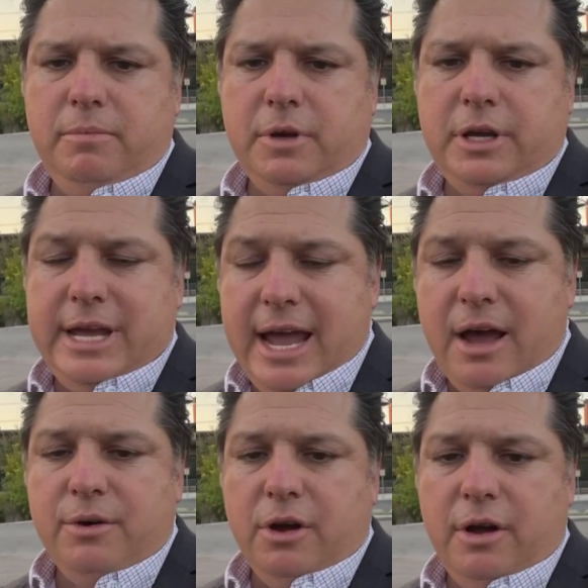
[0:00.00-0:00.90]

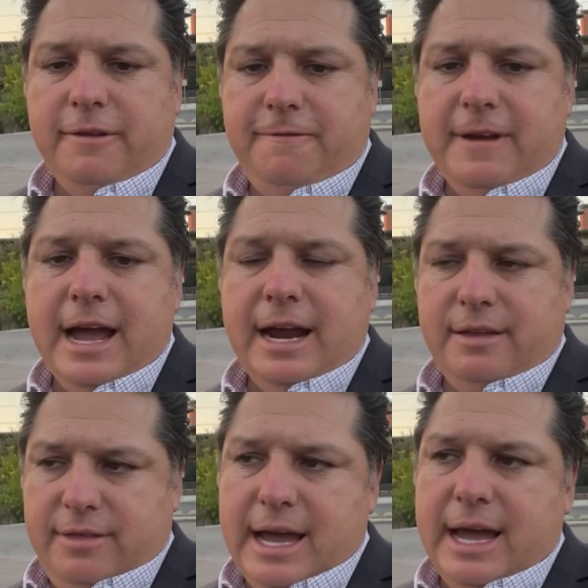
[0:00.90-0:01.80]
count on the
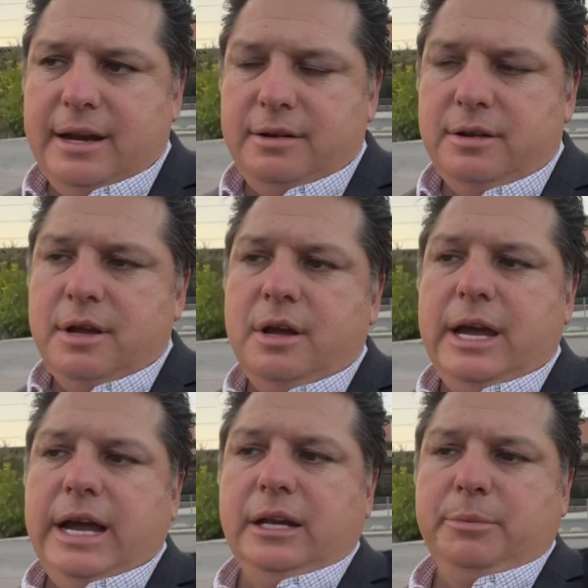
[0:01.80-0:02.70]
fact that
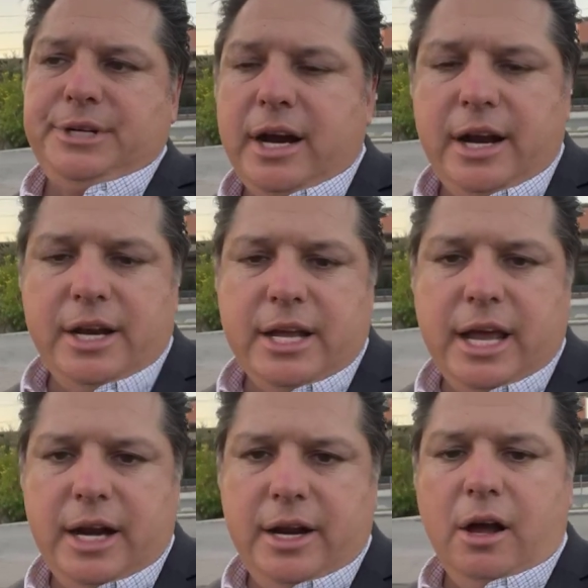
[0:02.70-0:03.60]
a Libertarian
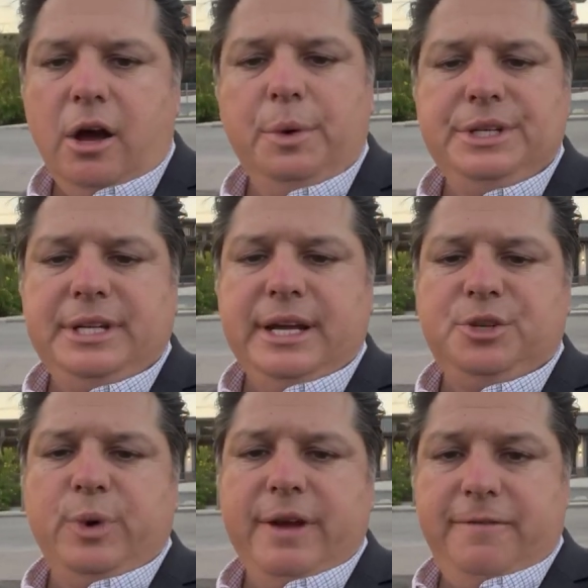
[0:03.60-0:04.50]
candidate always takes
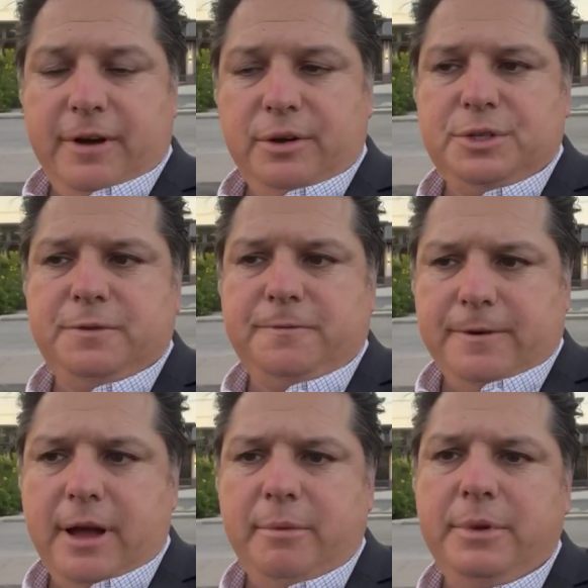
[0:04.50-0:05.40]
away votes
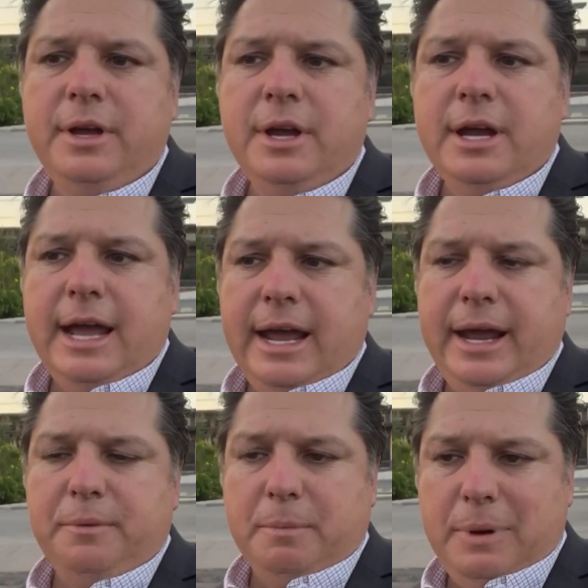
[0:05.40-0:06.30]
from
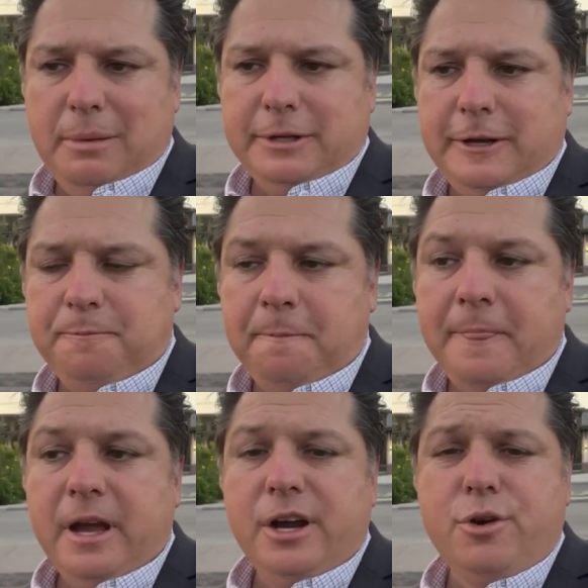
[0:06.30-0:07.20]
a Republican.
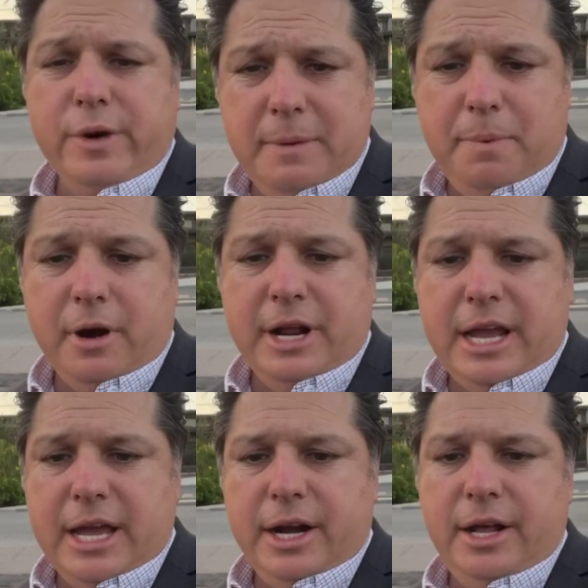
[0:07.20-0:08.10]
A Green Party
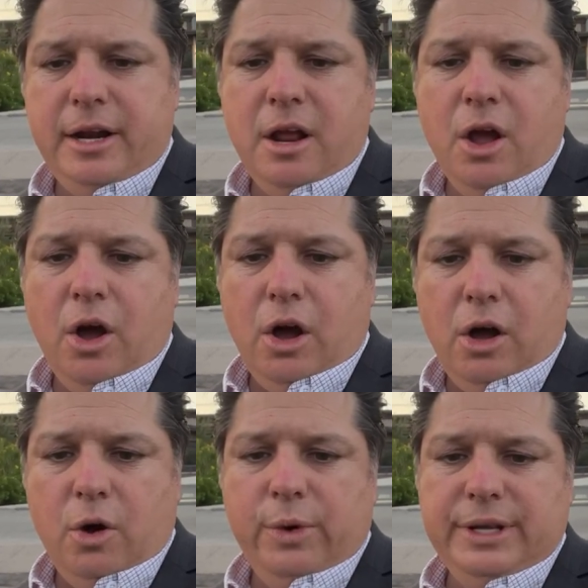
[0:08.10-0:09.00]
candidate
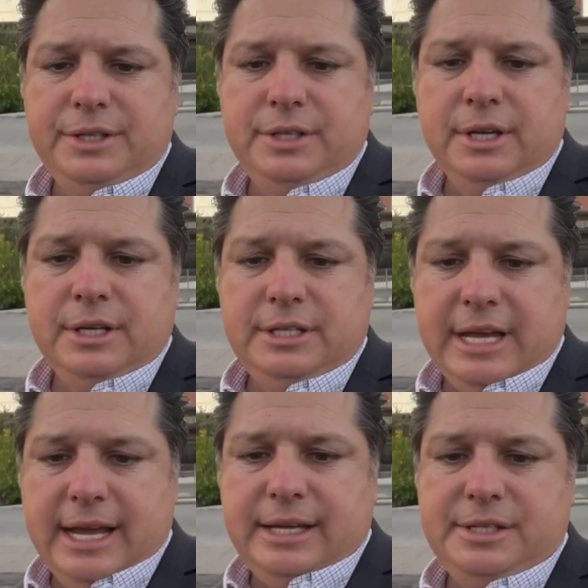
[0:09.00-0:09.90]
always
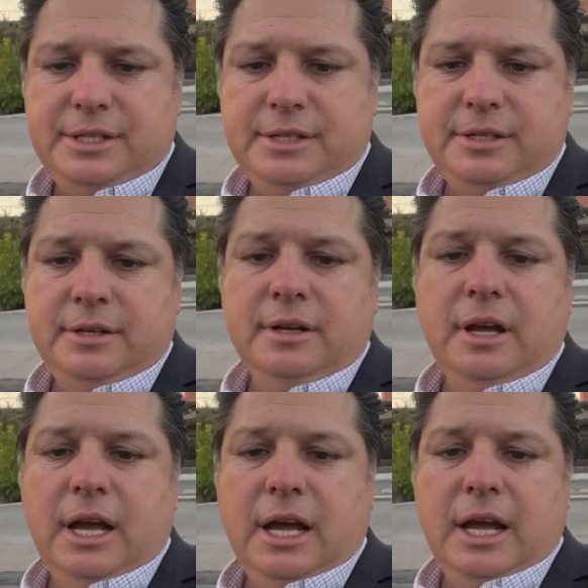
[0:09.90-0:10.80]
takes,
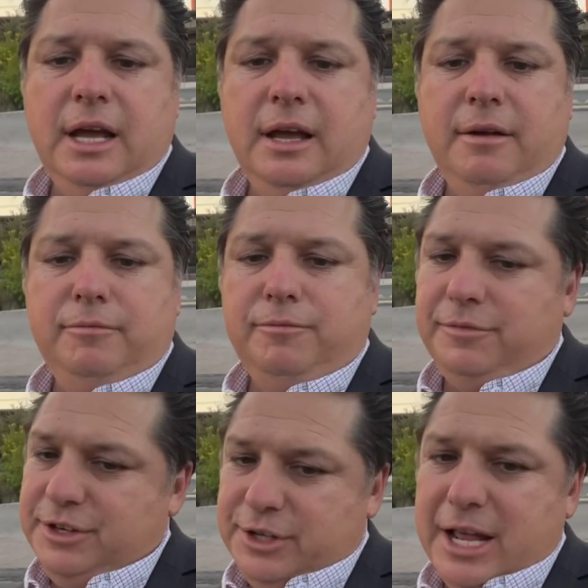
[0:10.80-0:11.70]

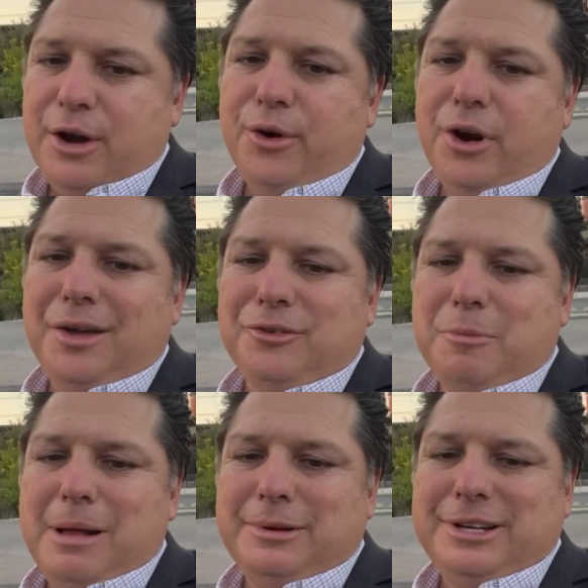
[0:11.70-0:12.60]
there's a lot going on with
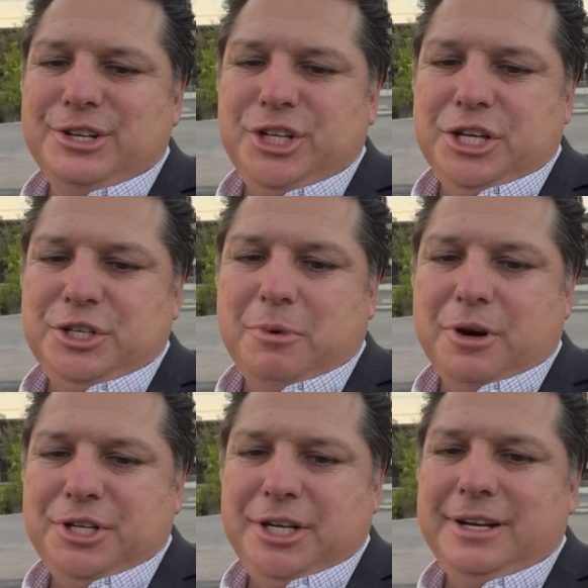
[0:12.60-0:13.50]
Republican judges,
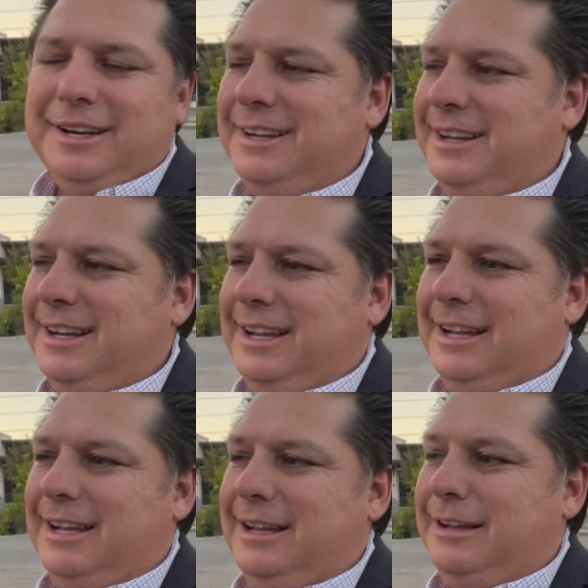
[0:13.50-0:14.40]
Margie.
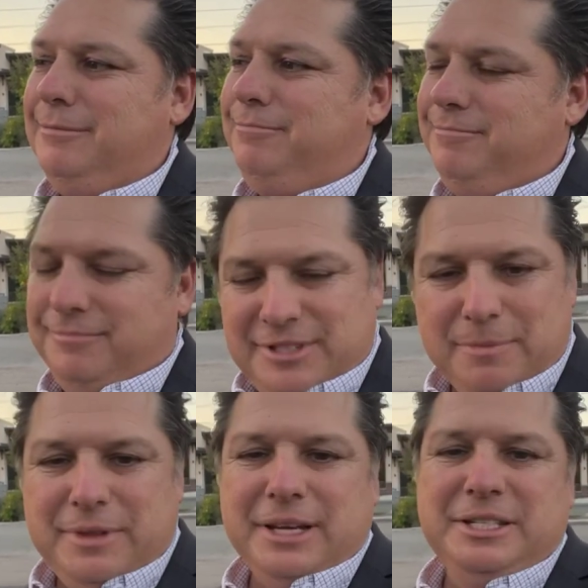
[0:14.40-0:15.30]

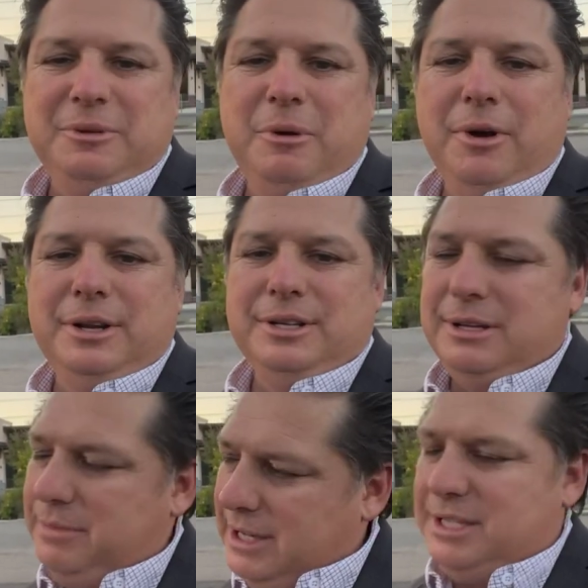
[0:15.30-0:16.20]
Some things that we want and
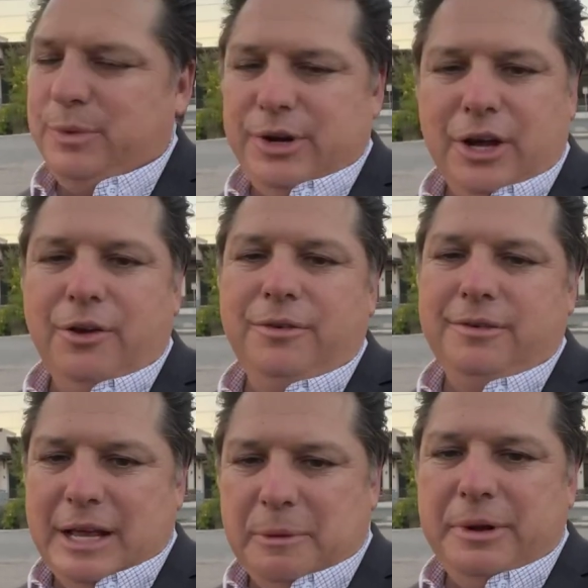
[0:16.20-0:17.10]
some things that we don't,
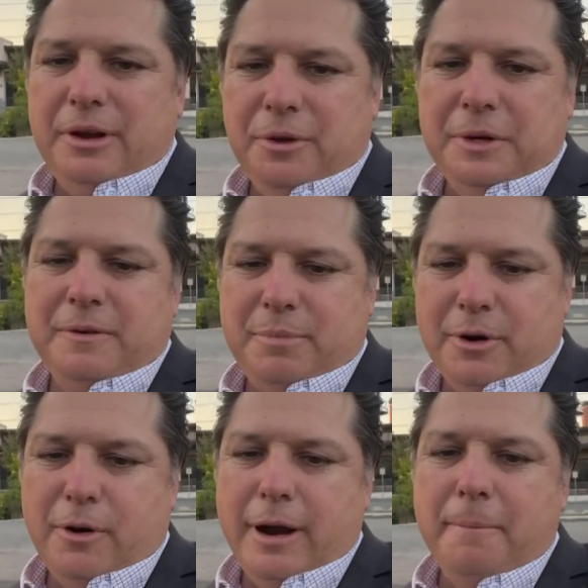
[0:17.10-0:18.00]
and that'll be a whole different
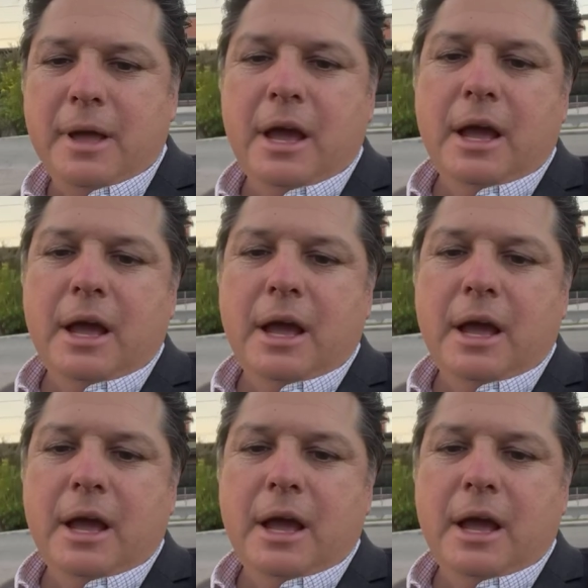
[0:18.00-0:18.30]
program.